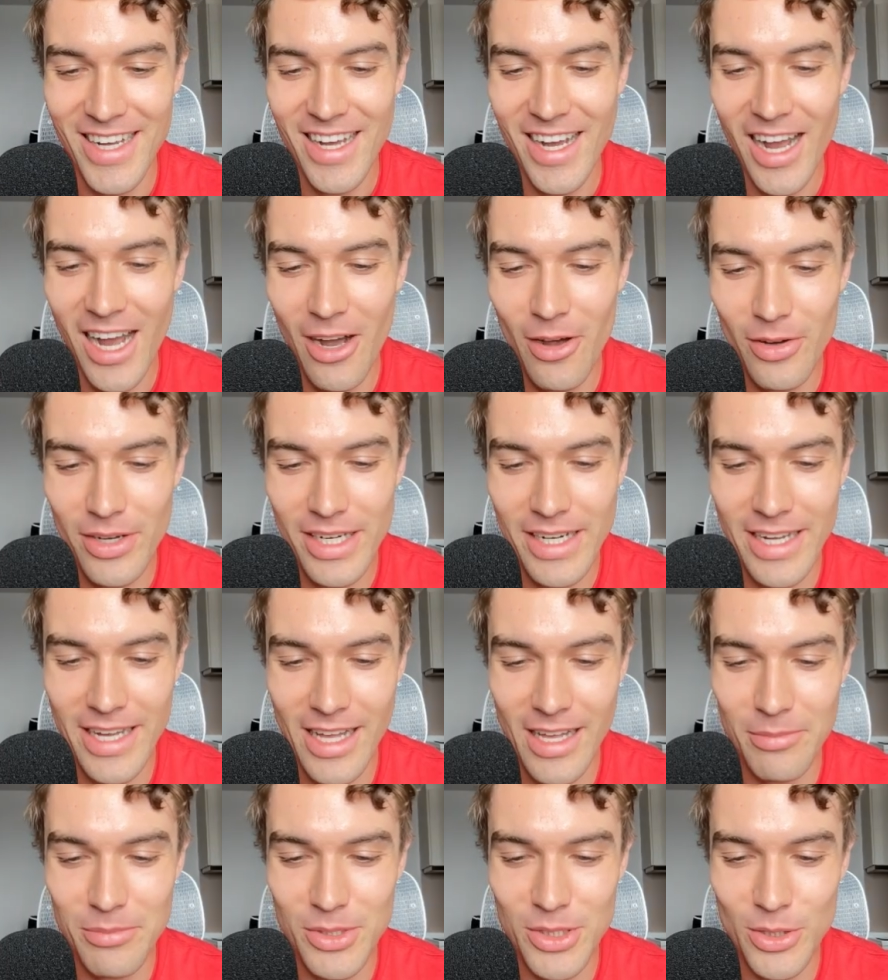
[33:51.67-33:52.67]
How can I
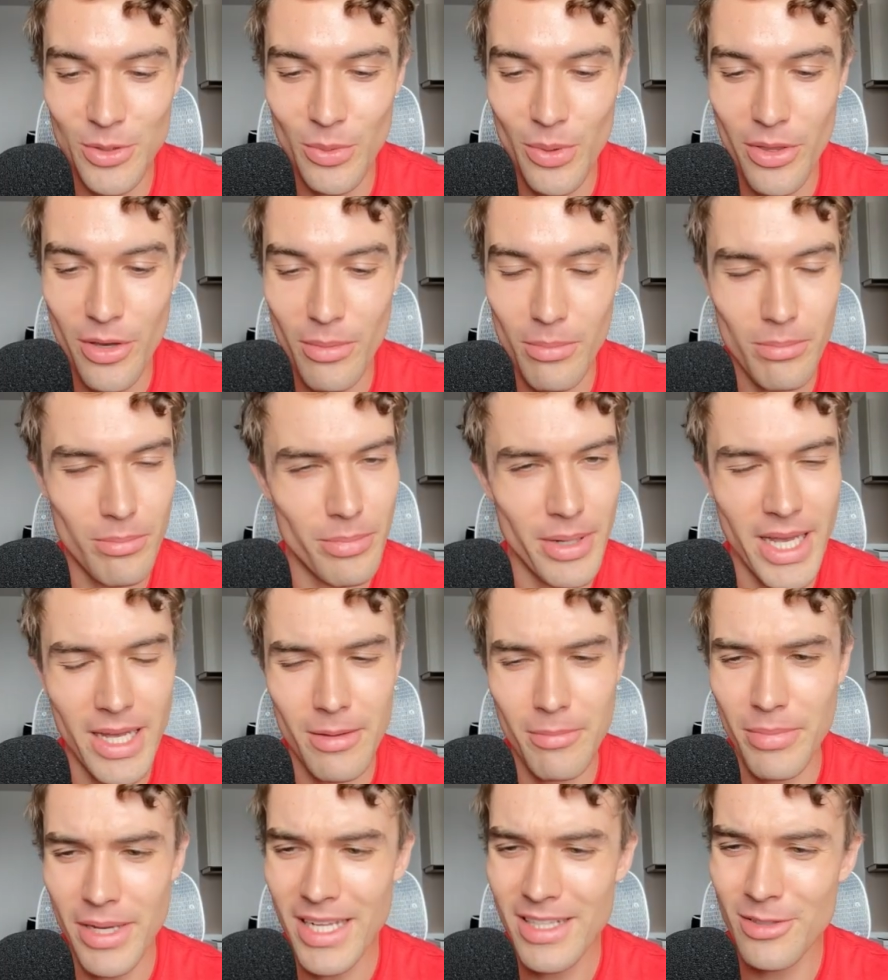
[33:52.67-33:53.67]
help you with your
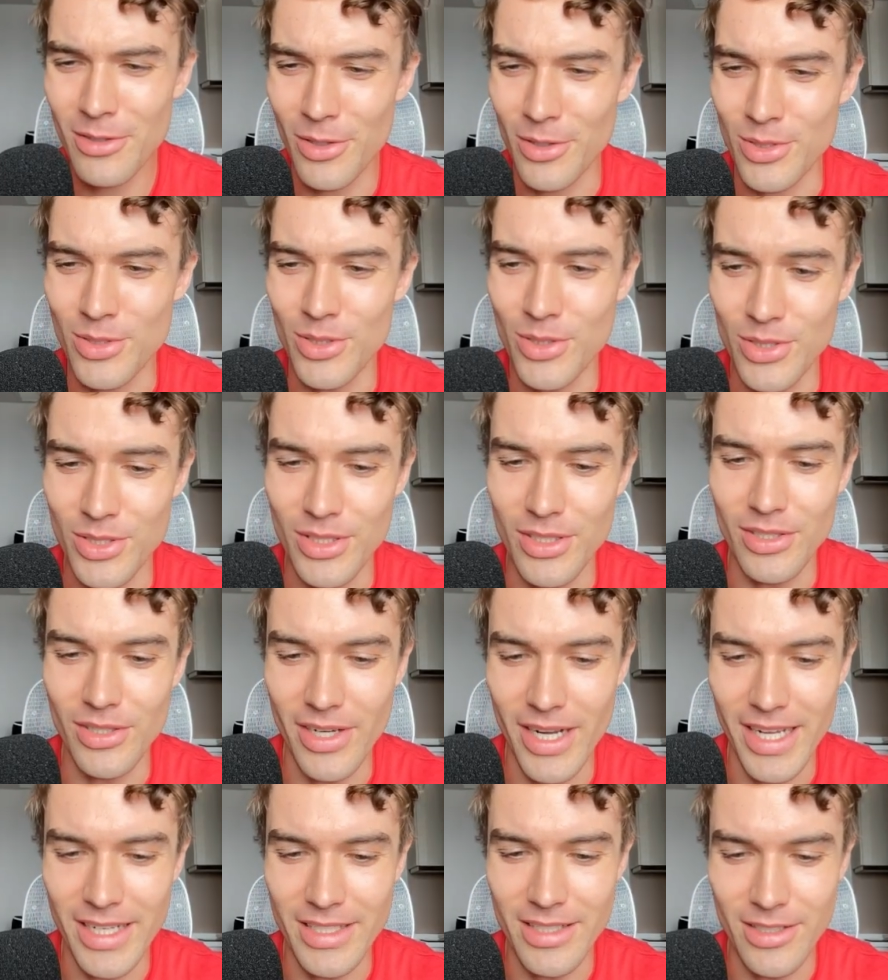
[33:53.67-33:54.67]
pet doctor is a
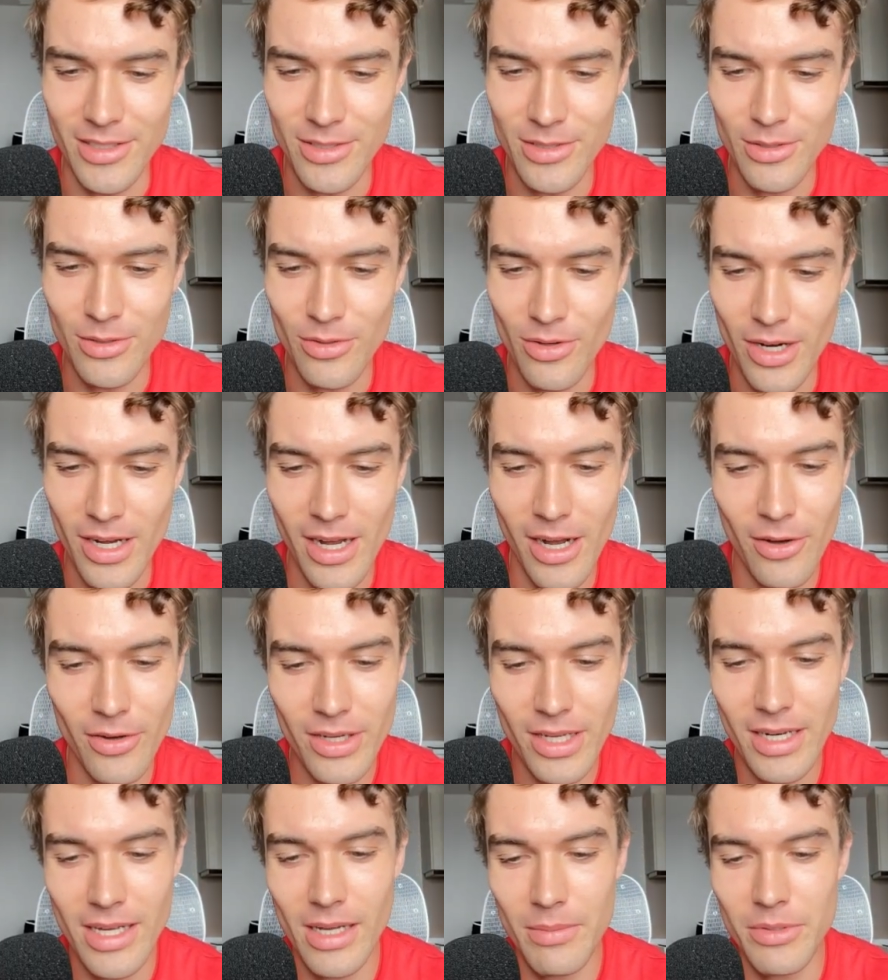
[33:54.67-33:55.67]
good idea too, right? How
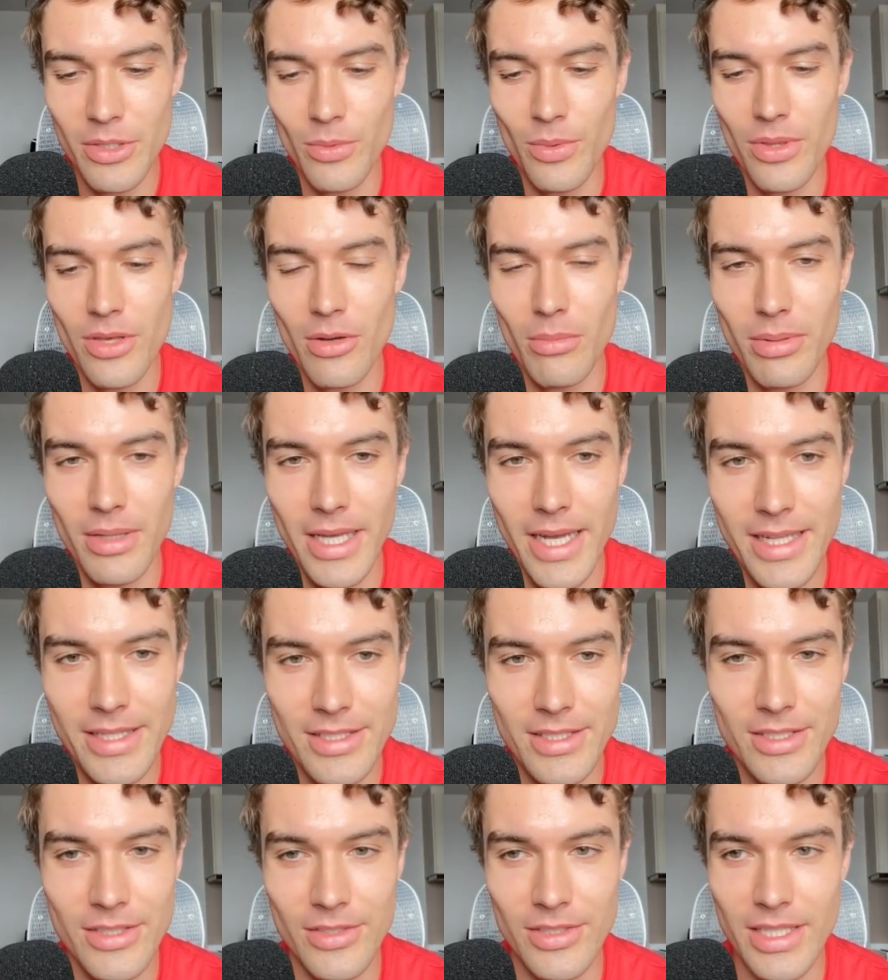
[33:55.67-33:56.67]
can I help you with your
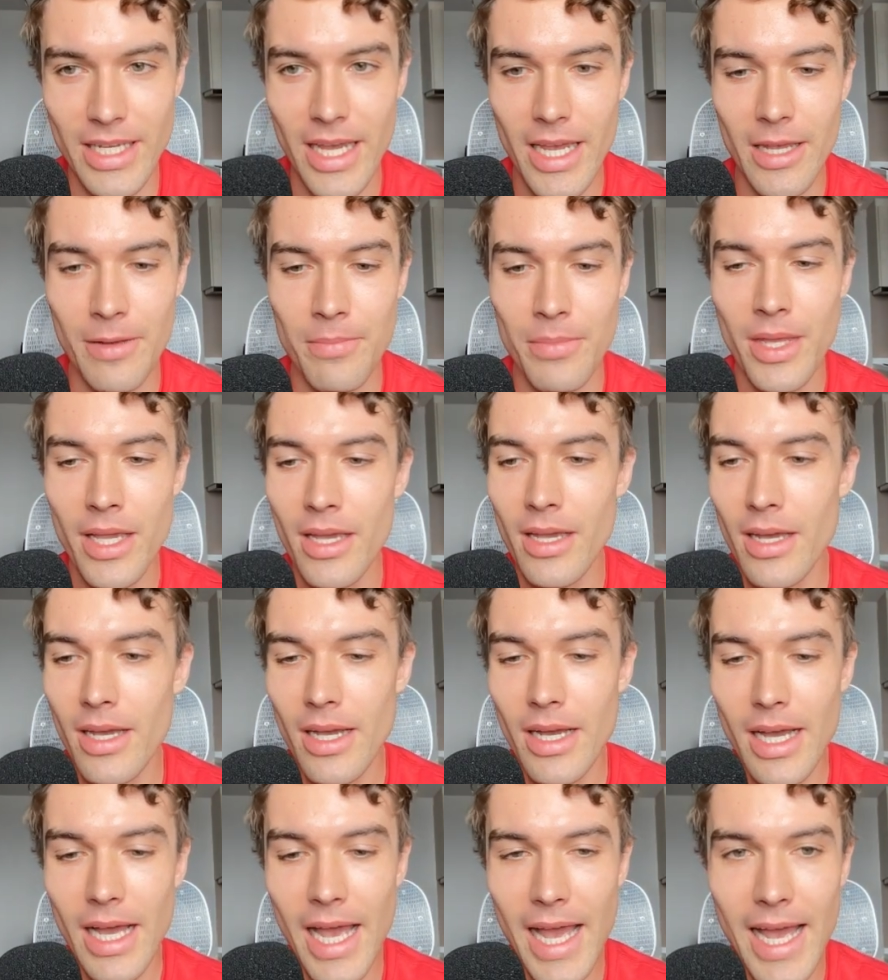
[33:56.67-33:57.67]
plans today?
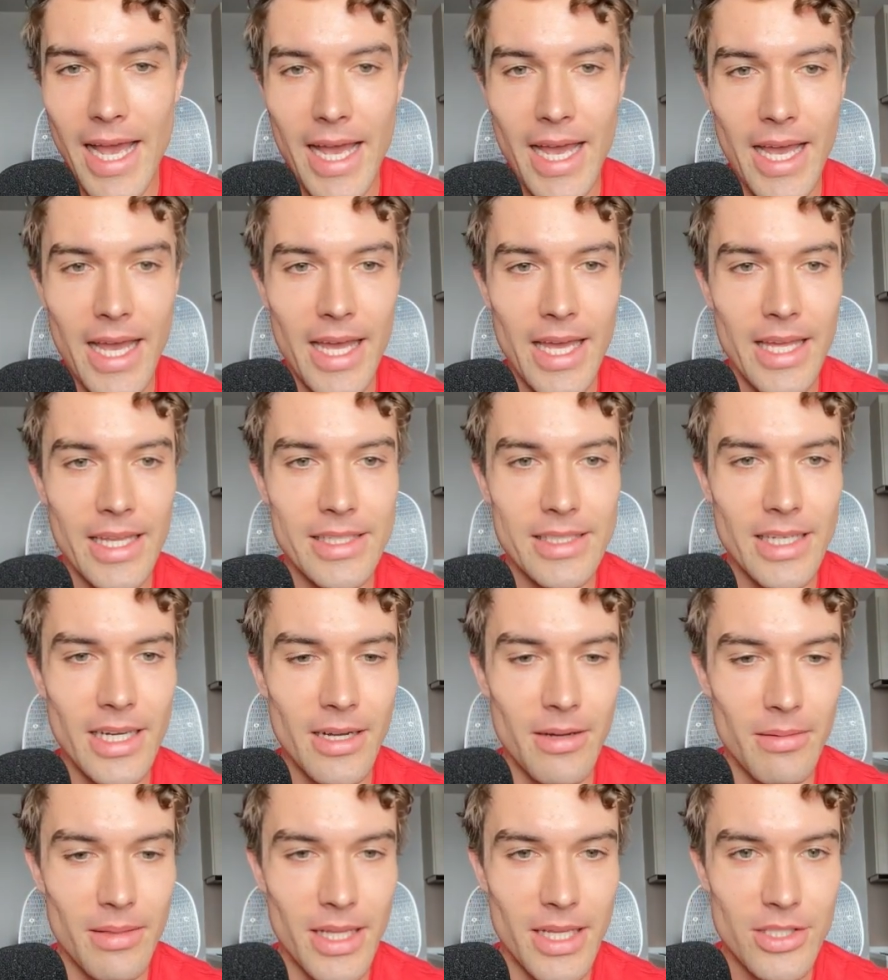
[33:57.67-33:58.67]
And
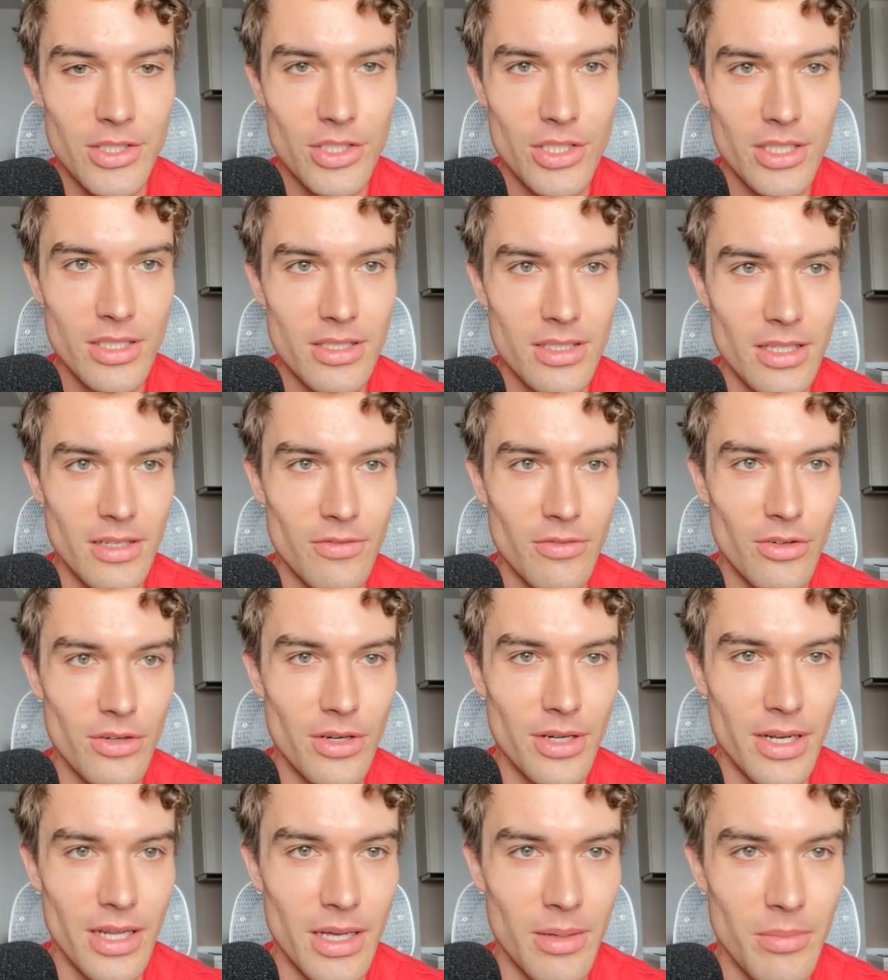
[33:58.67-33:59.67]
yeah, let's just give her
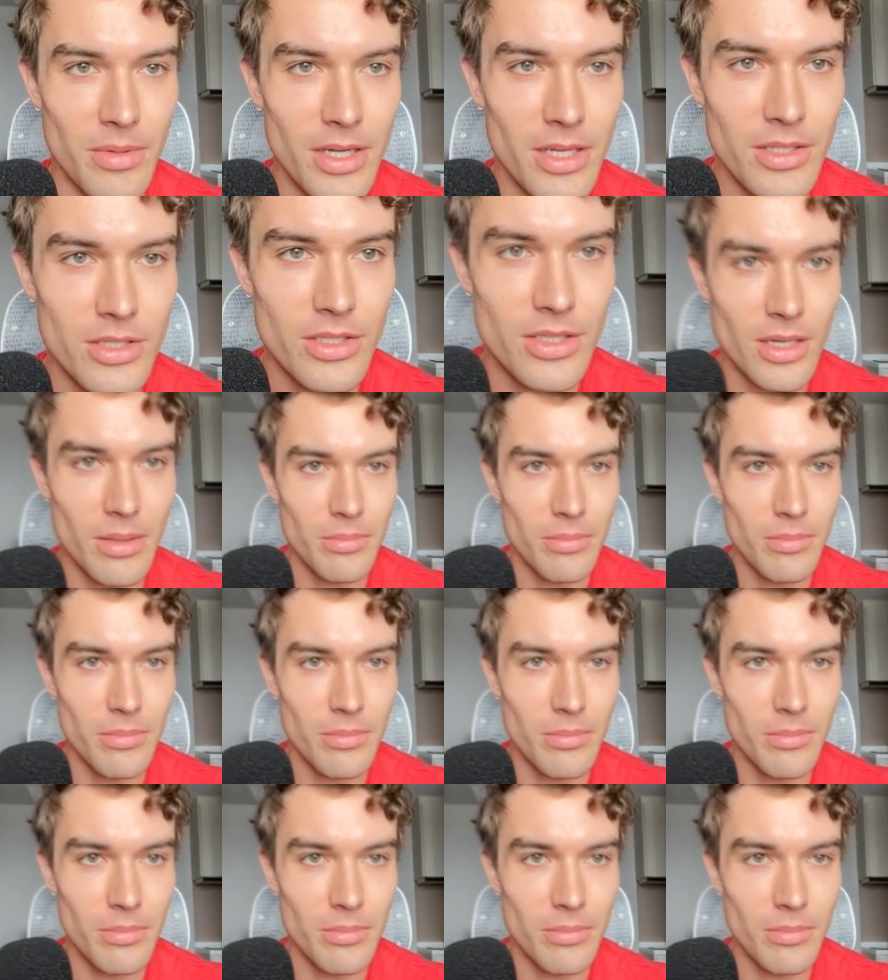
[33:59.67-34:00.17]
an image.